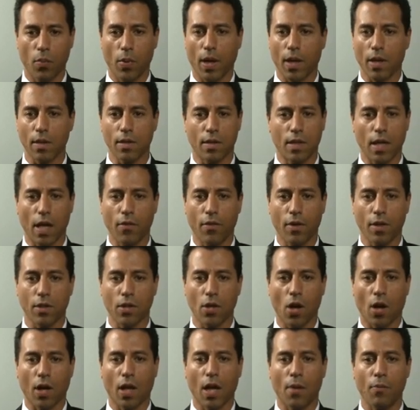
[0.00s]
because David has
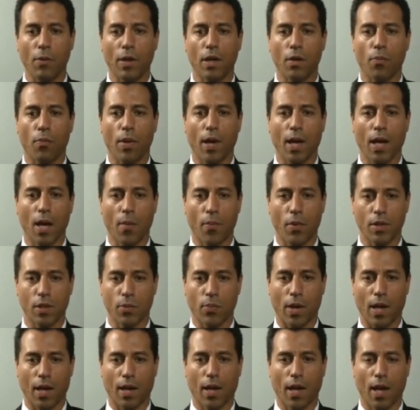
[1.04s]
not come in to pick up his
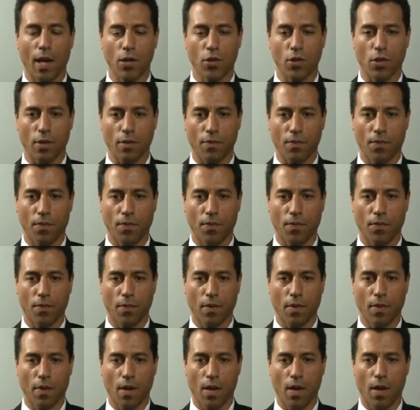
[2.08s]
medication.
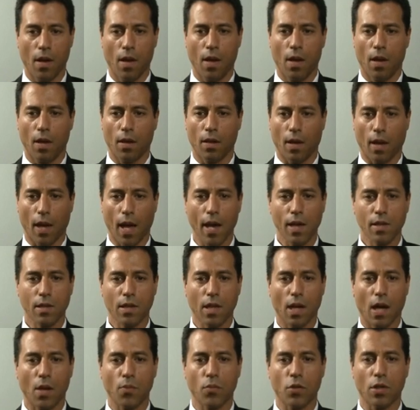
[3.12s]
The last
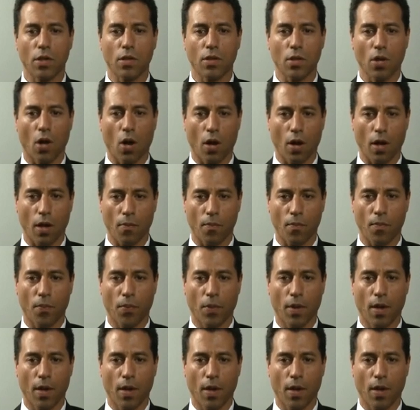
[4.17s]
time she saw him,